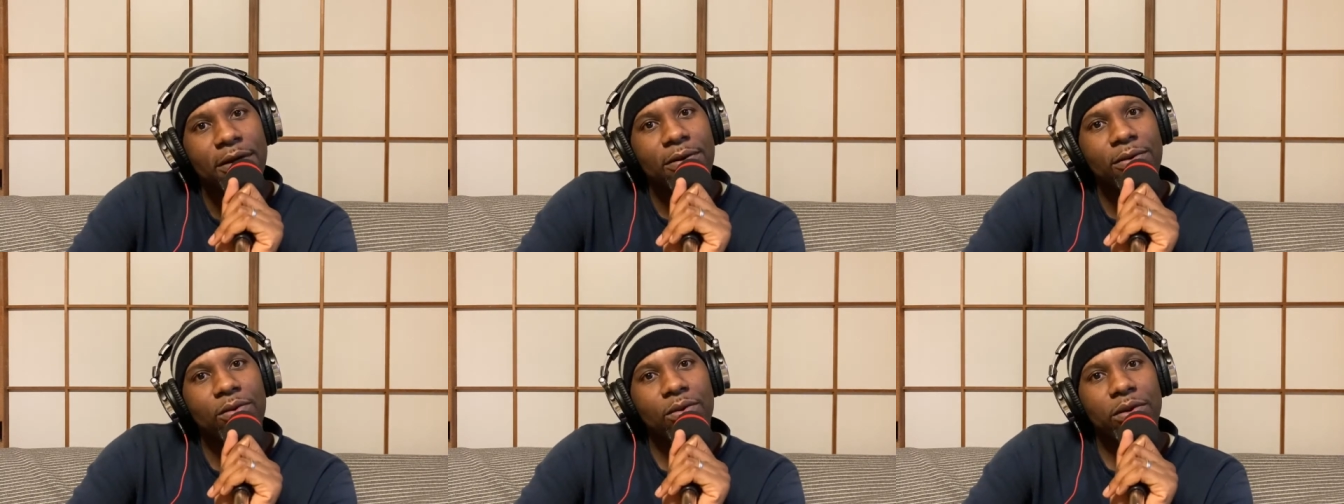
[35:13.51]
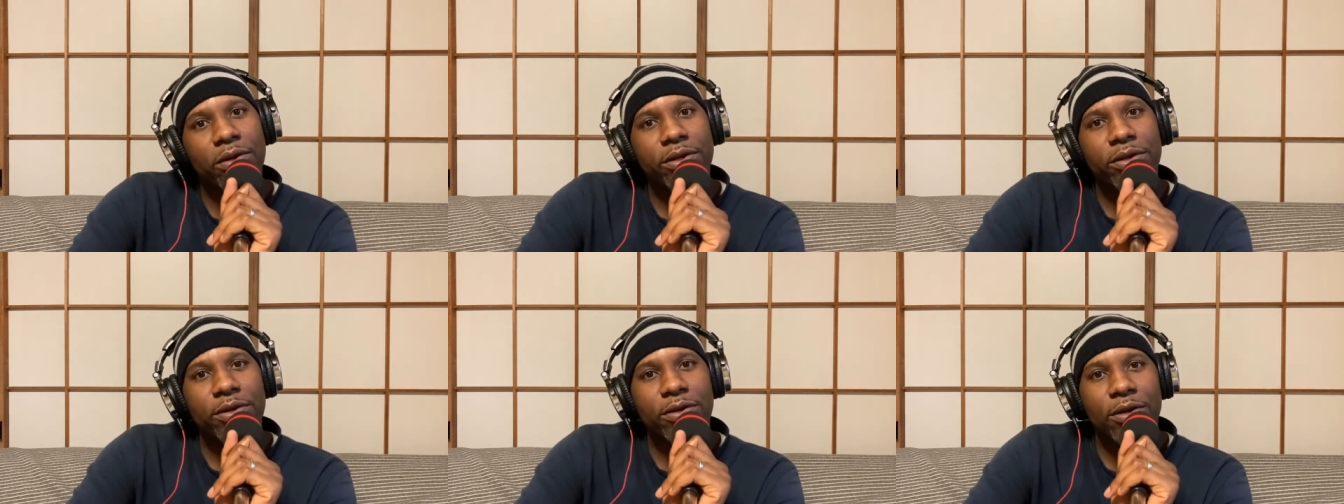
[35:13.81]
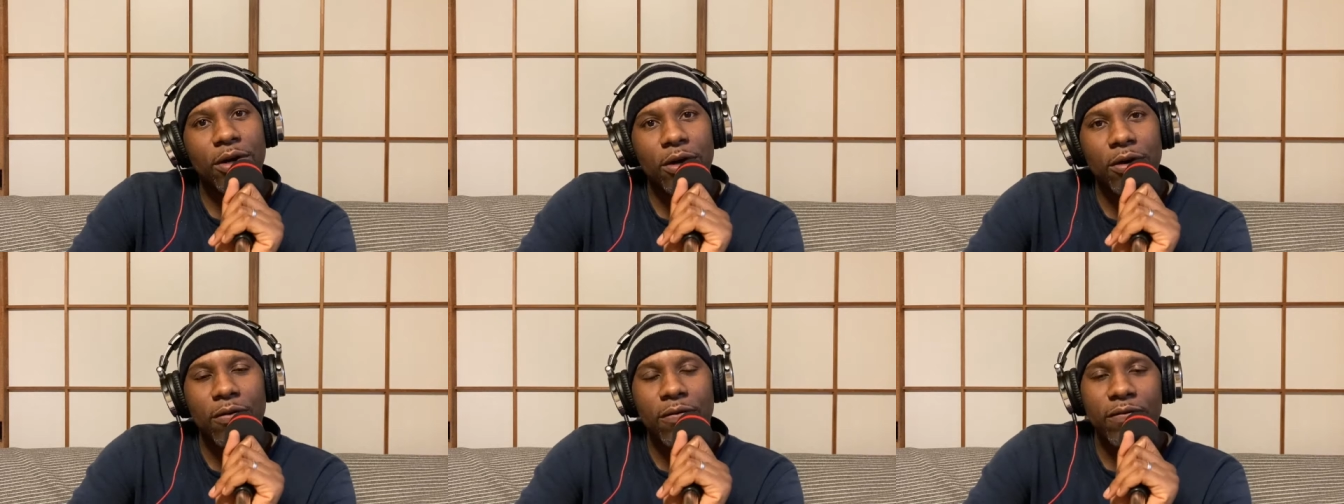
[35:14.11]
where you
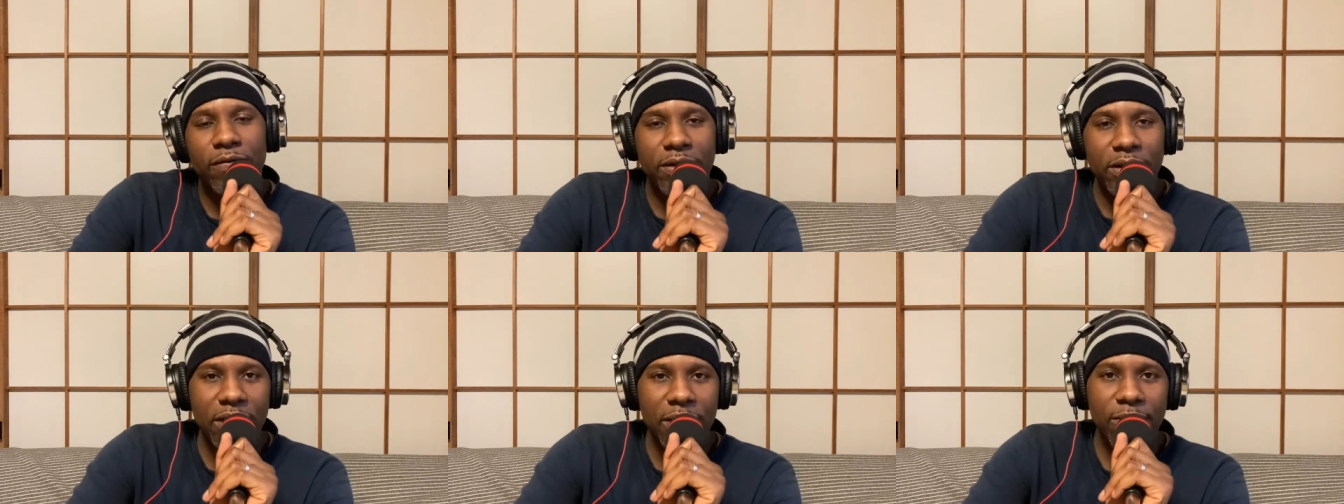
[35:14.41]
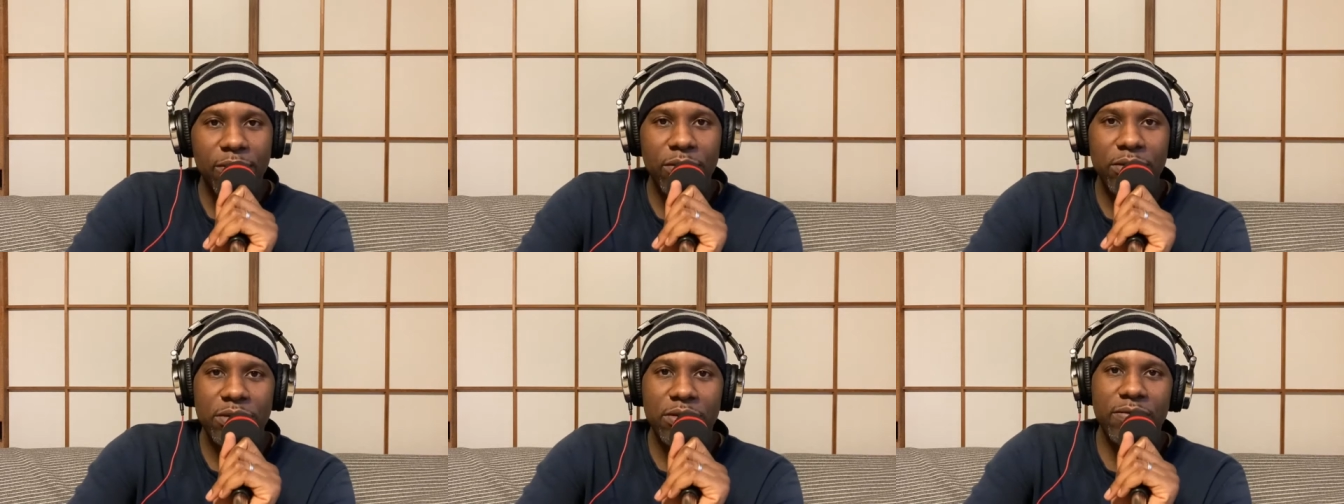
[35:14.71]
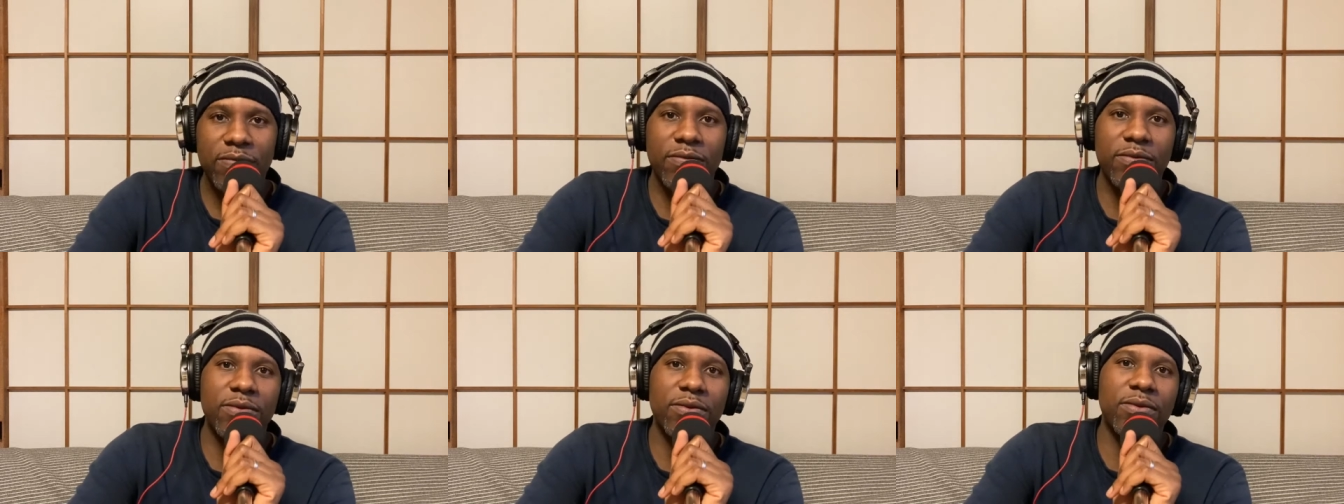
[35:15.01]
go fill up on
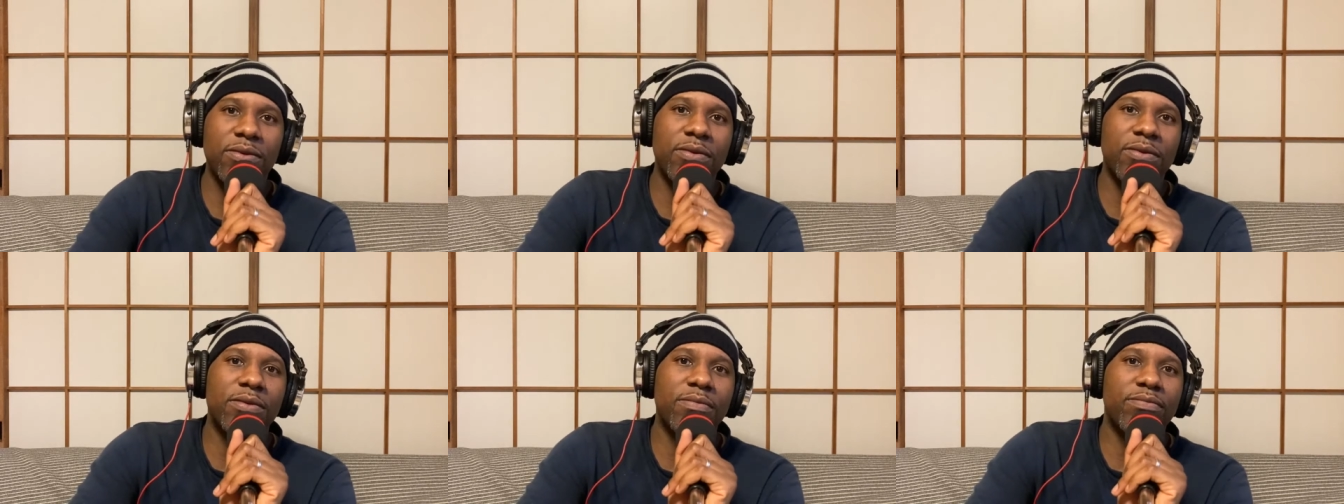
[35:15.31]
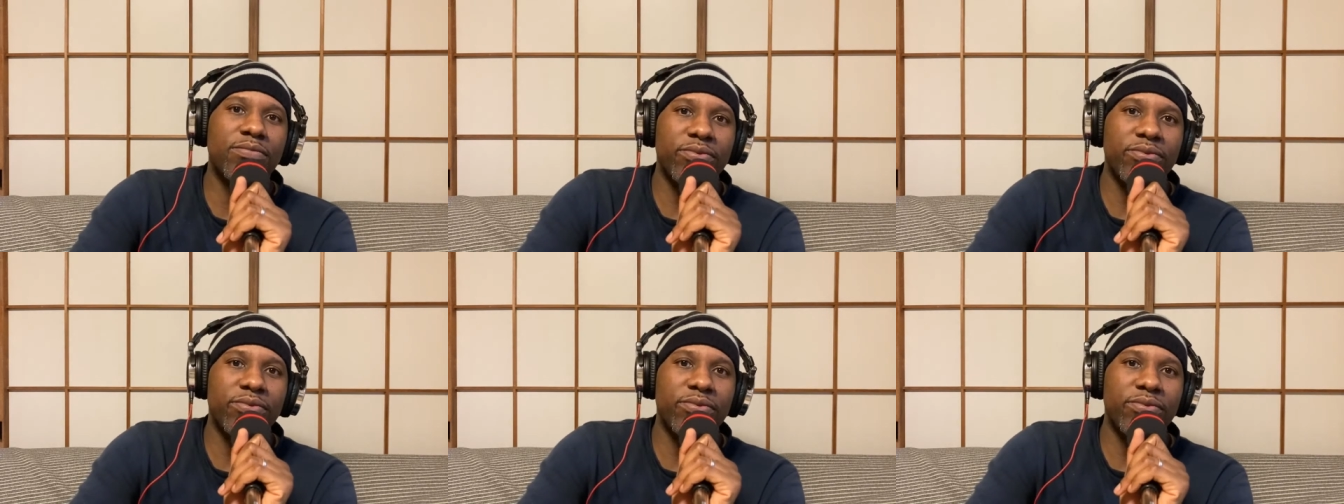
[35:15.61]
some food,